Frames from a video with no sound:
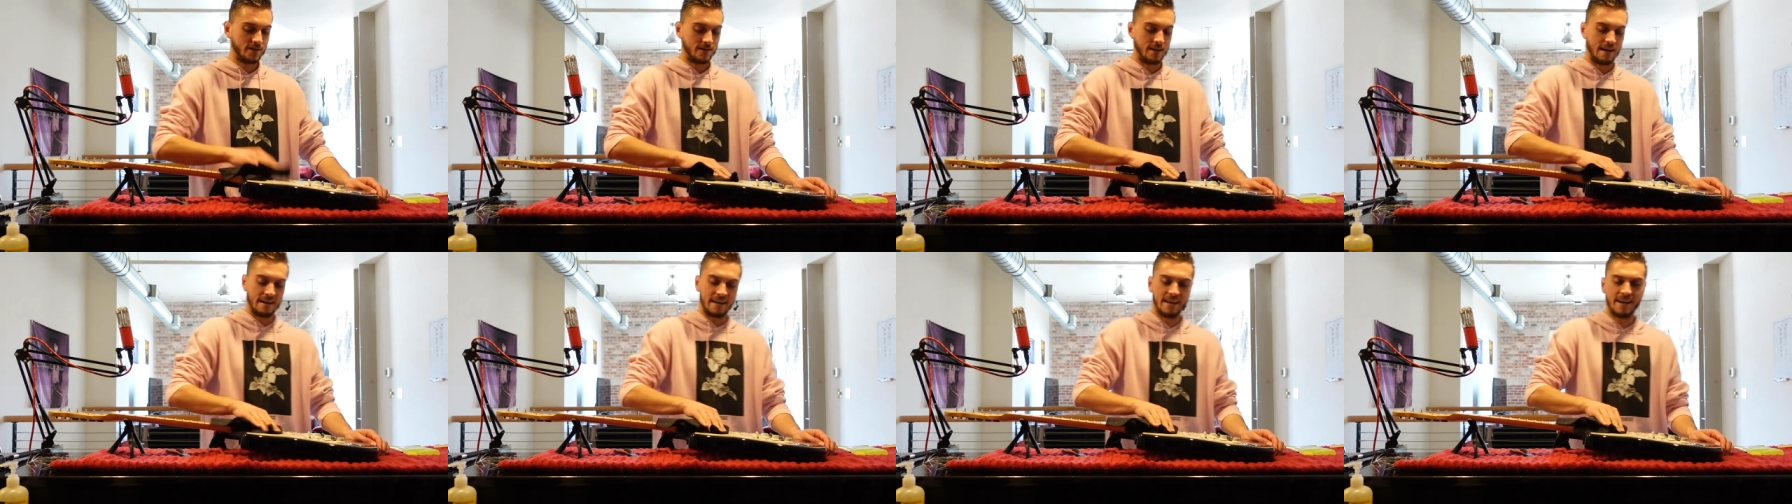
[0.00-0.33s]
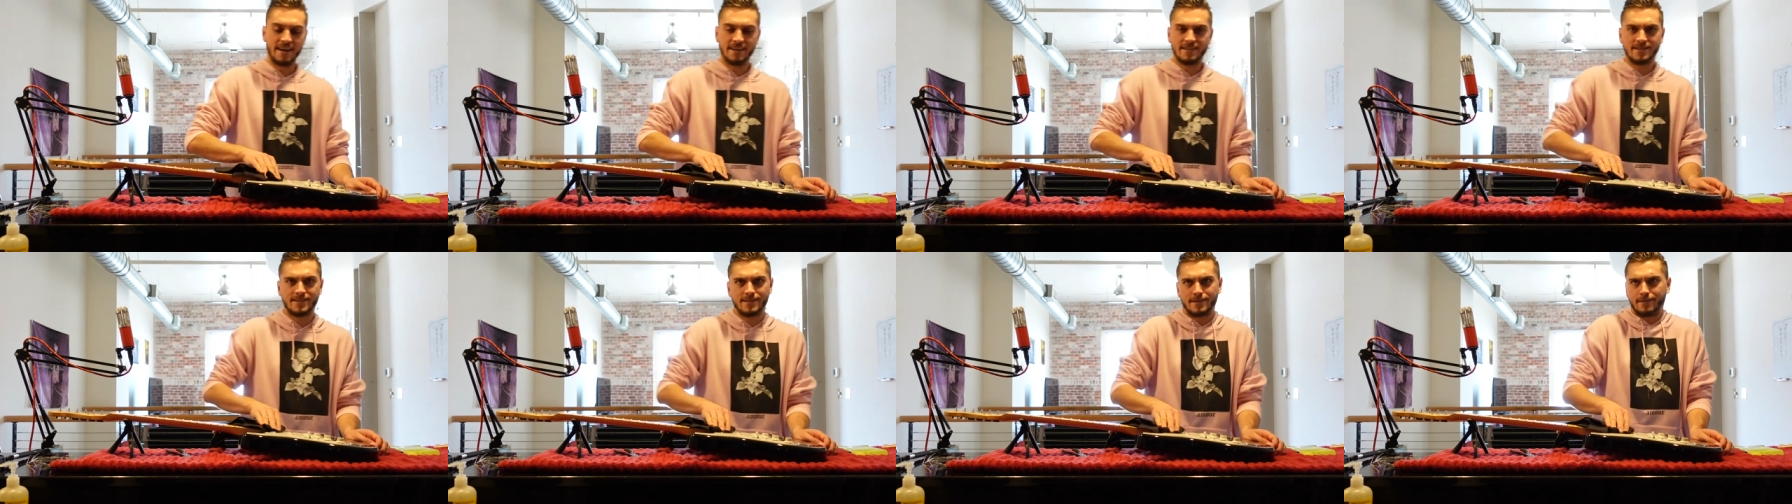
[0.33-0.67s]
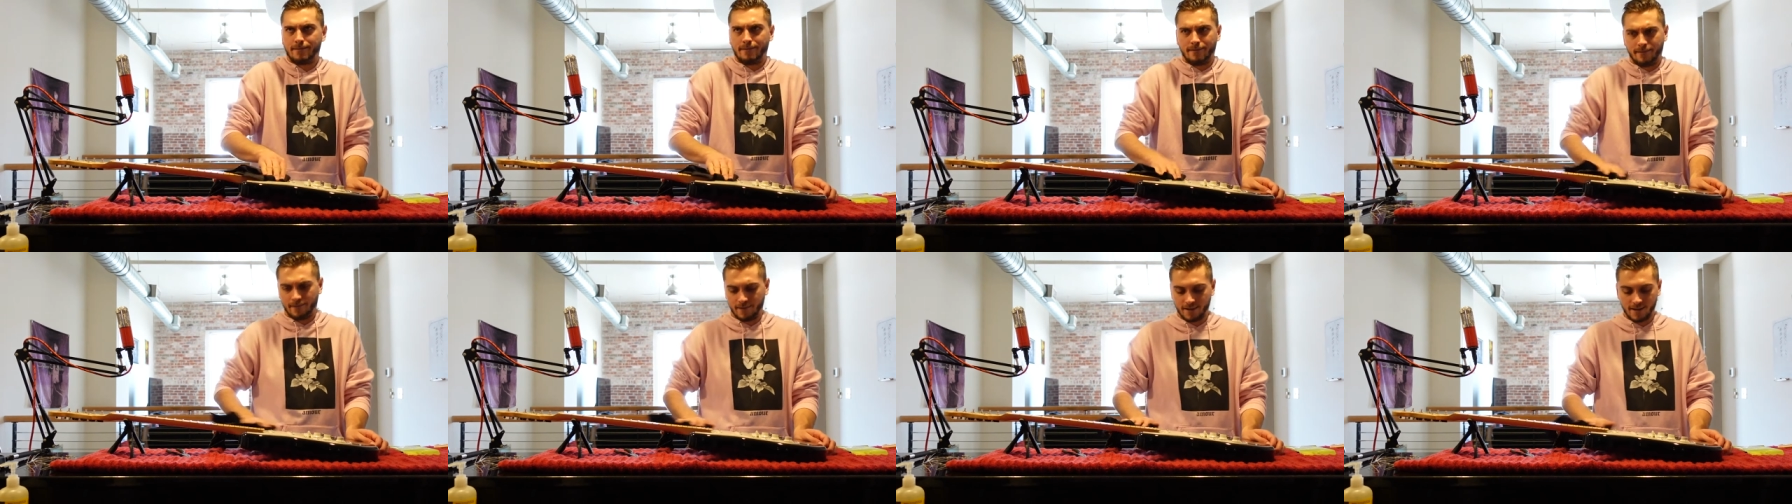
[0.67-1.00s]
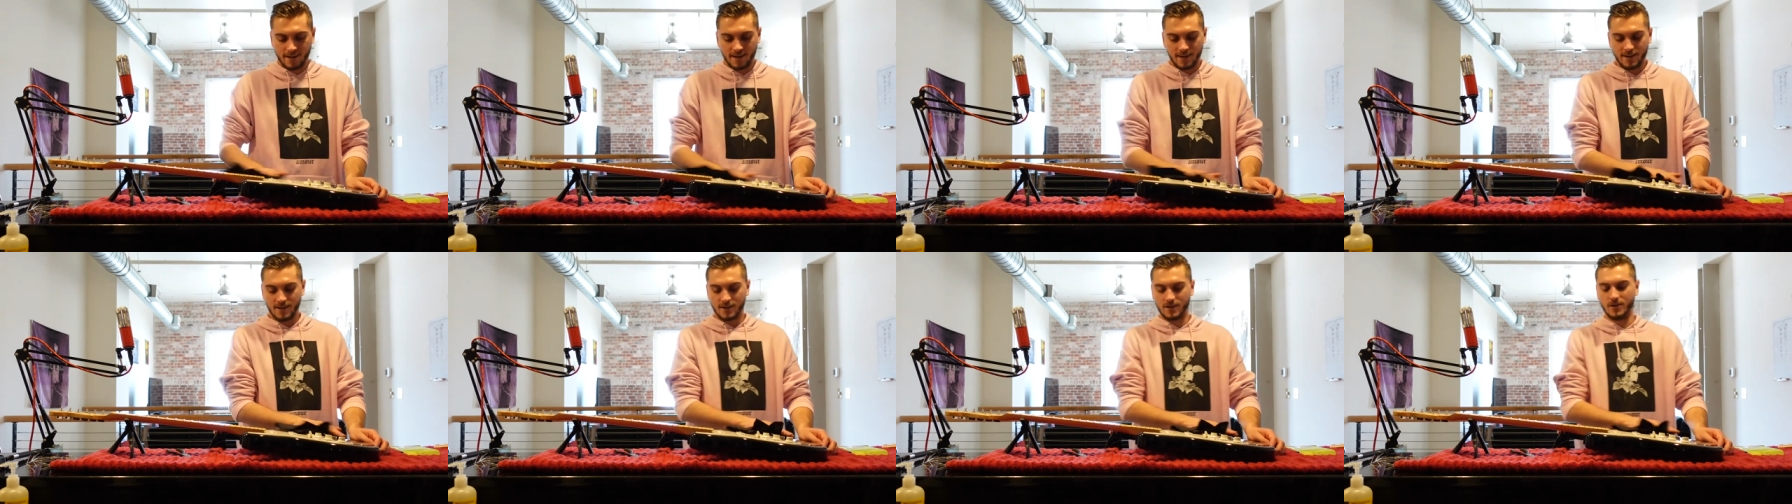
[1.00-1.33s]
I guess.
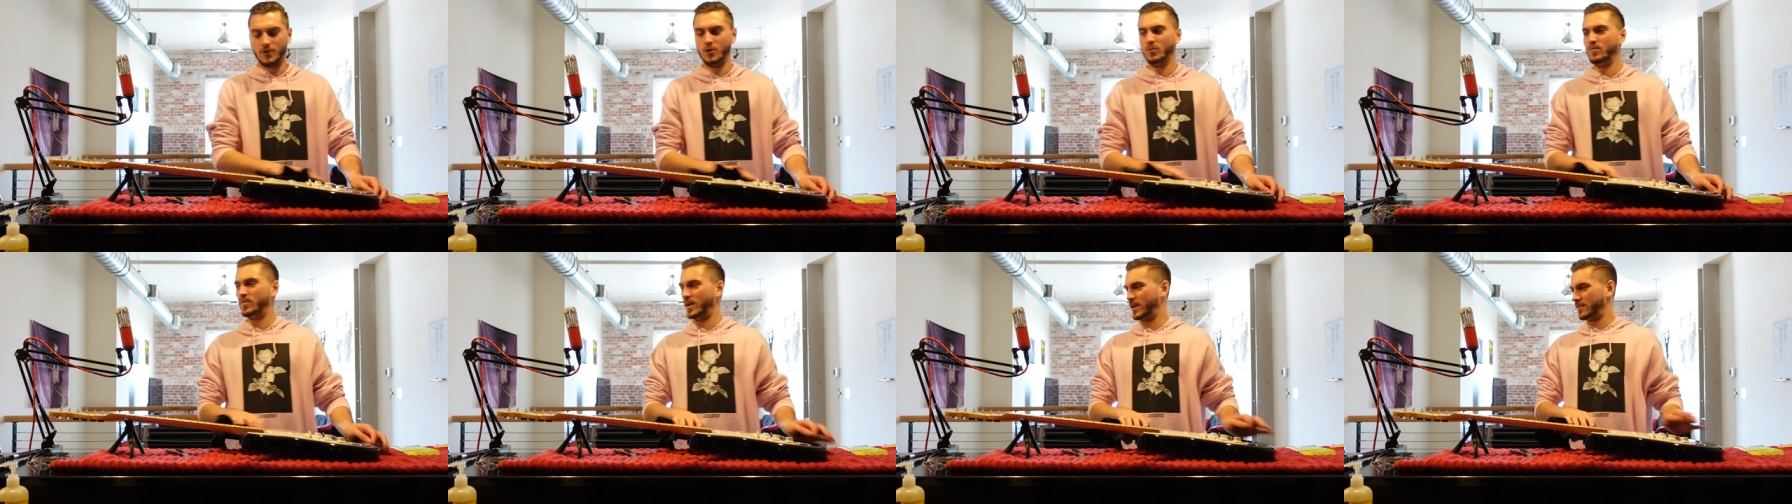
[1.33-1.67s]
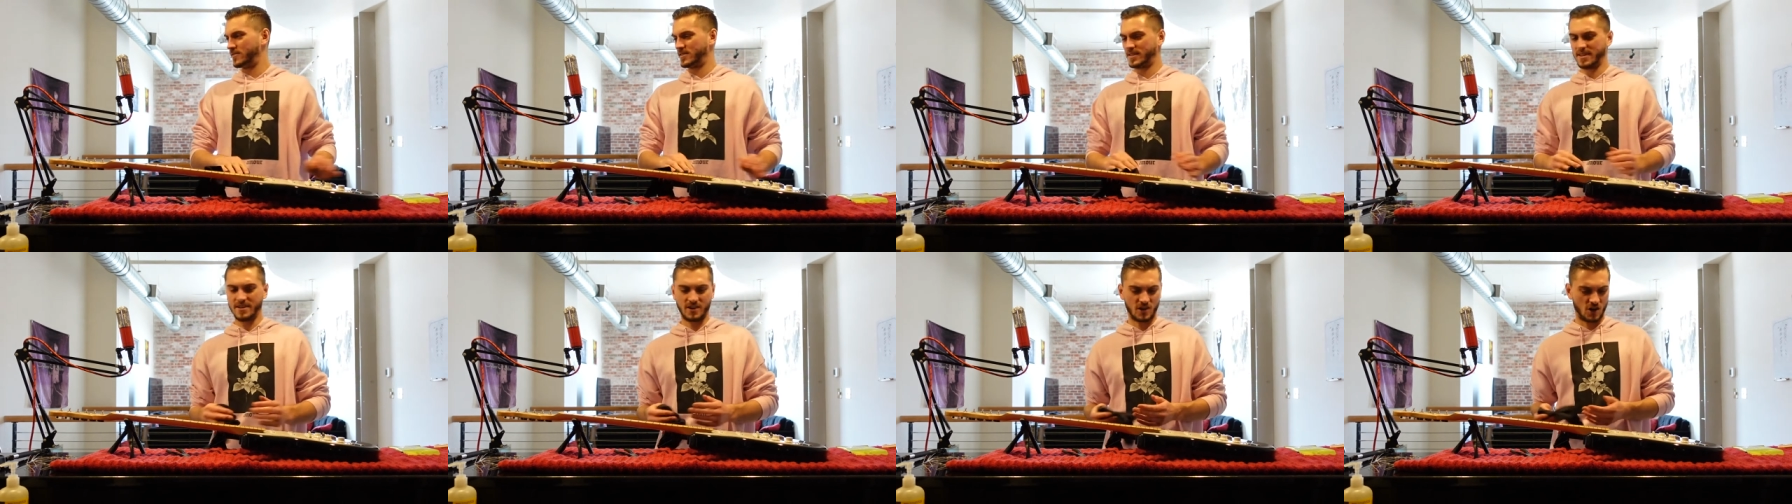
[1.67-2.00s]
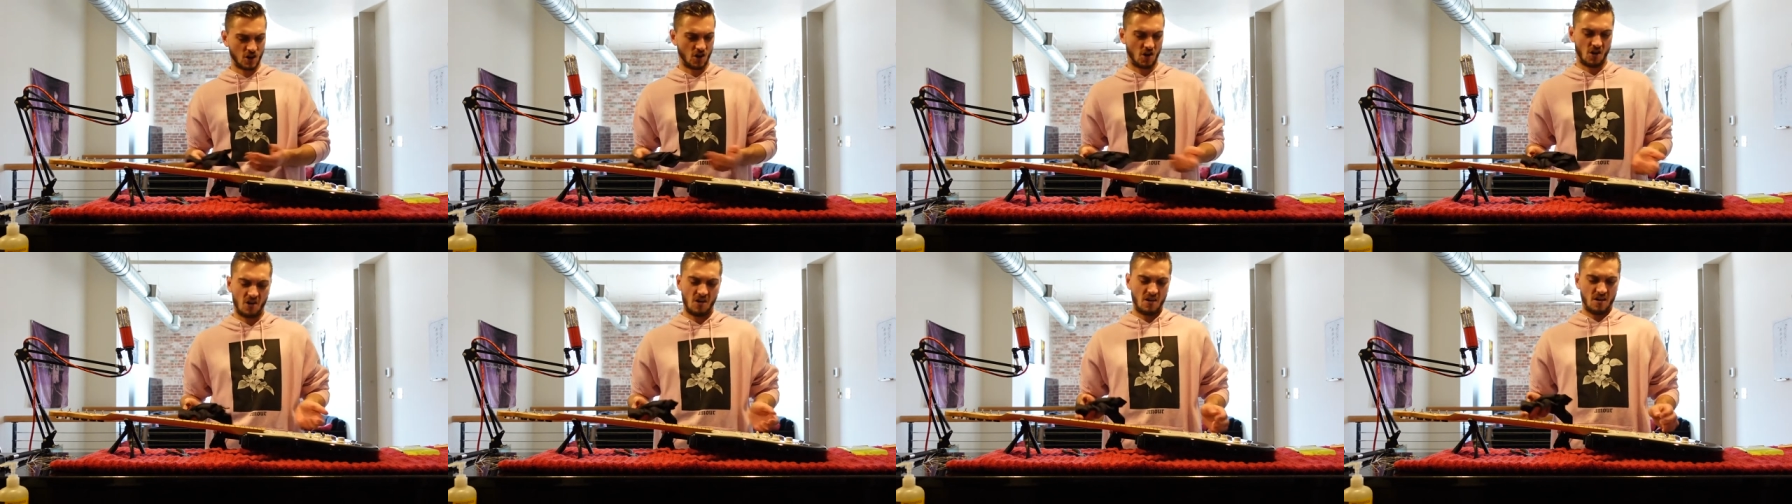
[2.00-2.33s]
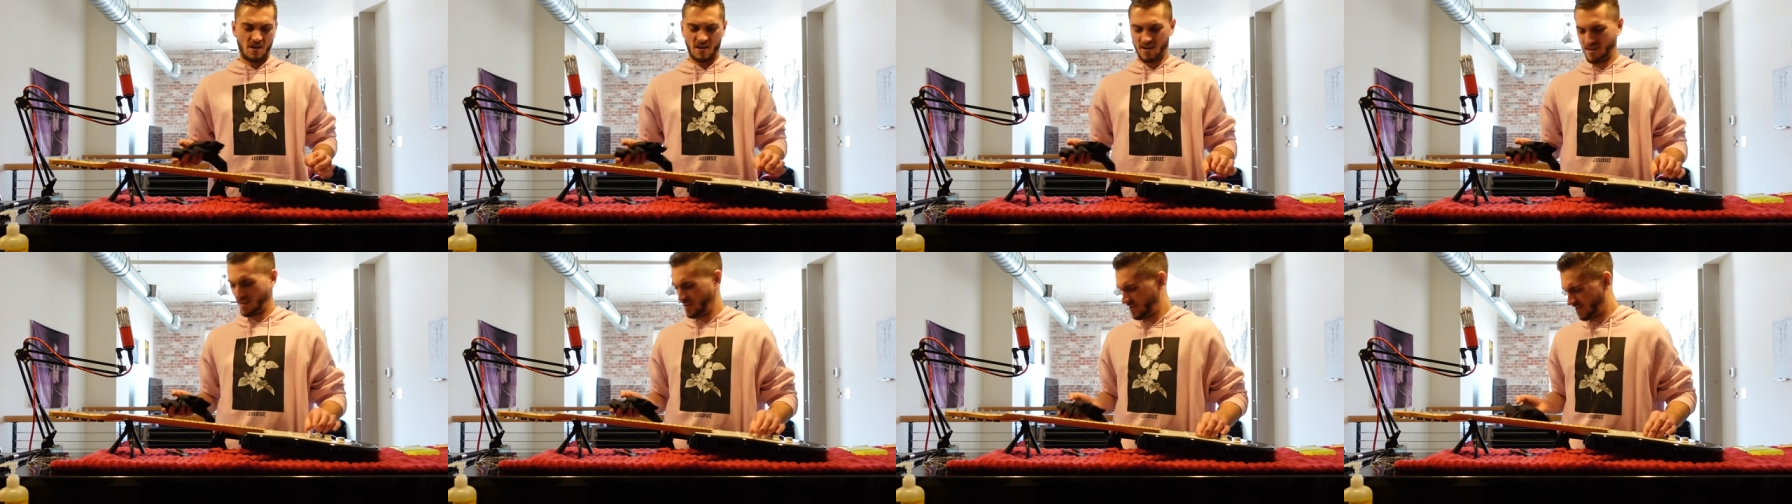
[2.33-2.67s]
Who buffs their
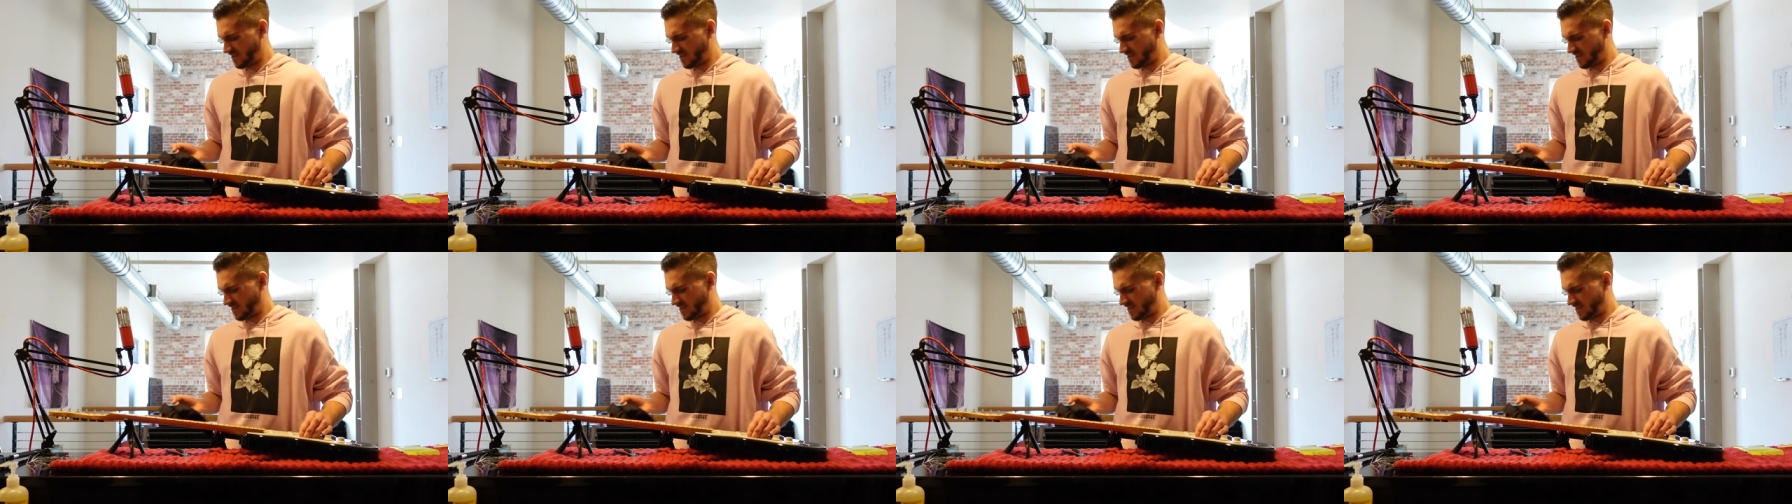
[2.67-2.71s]
car?